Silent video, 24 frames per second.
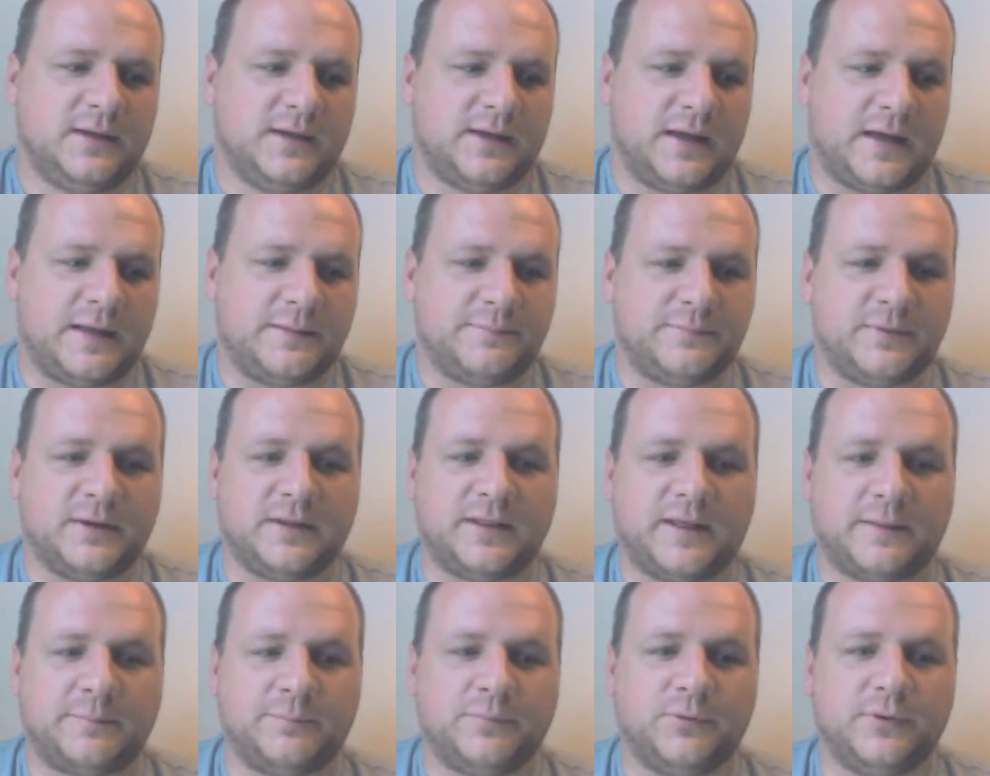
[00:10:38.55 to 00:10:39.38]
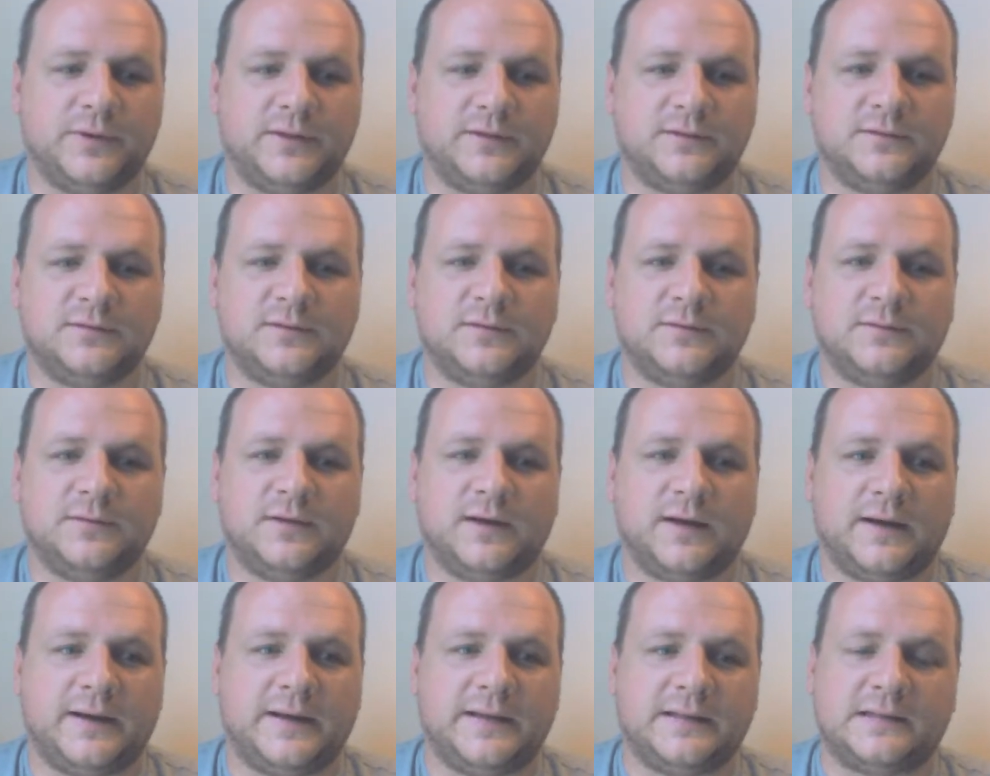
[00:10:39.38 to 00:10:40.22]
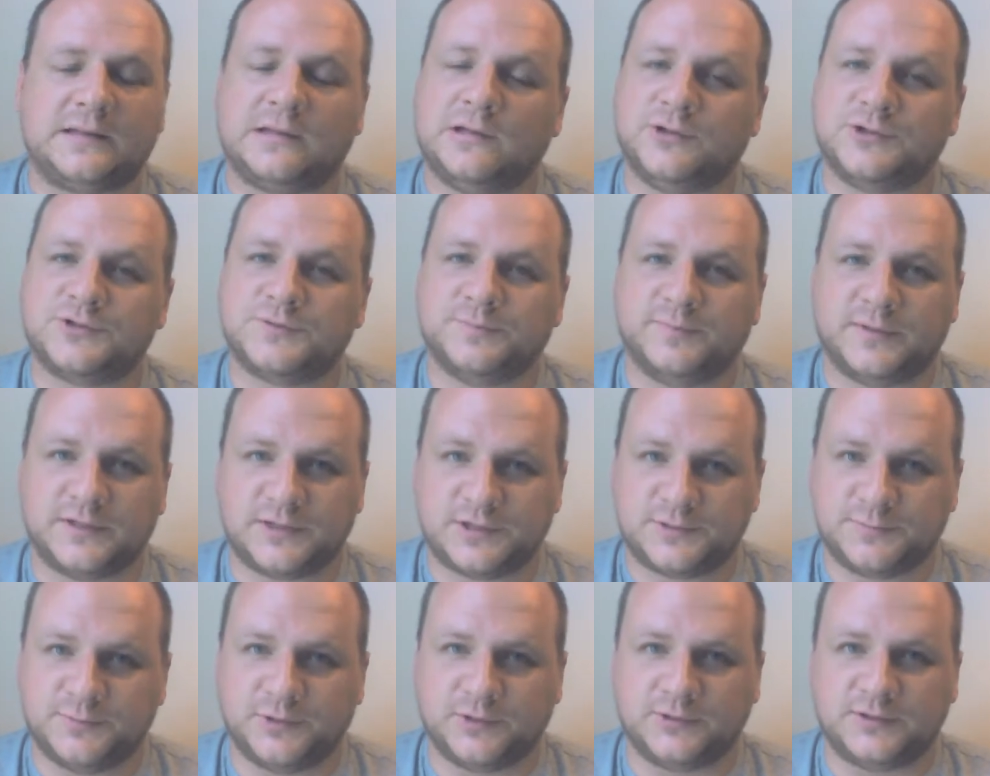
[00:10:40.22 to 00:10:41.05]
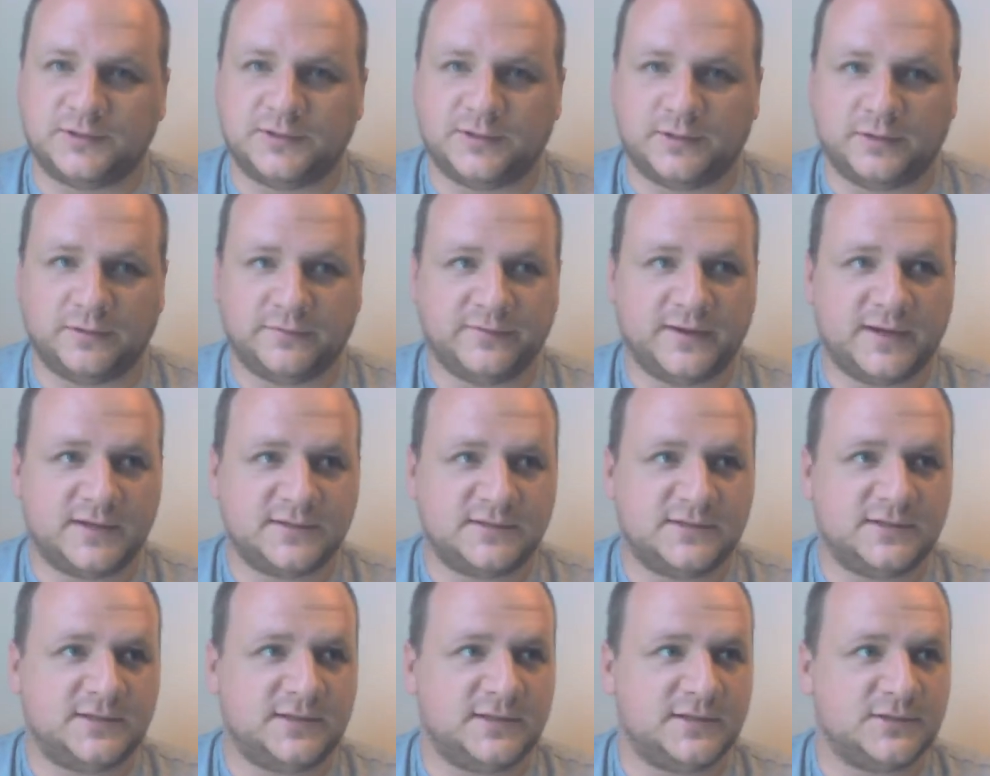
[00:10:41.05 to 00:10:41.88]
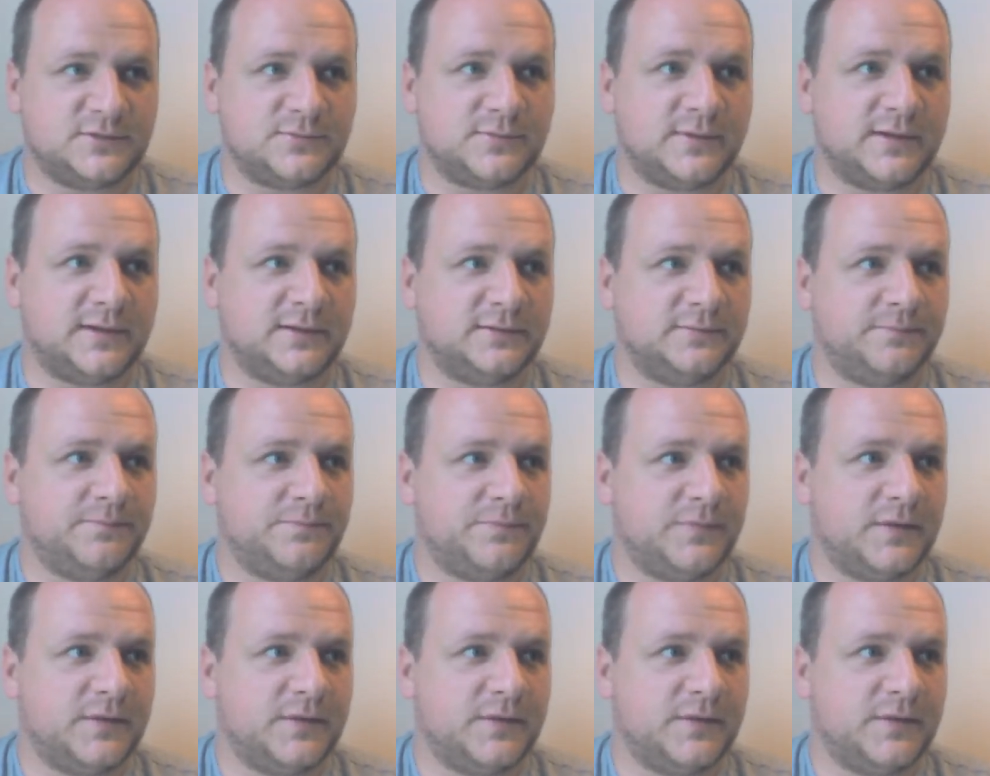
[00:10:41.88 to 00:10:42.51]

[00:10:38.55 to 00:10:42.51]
And by that point, I'd lost my spot at university as well.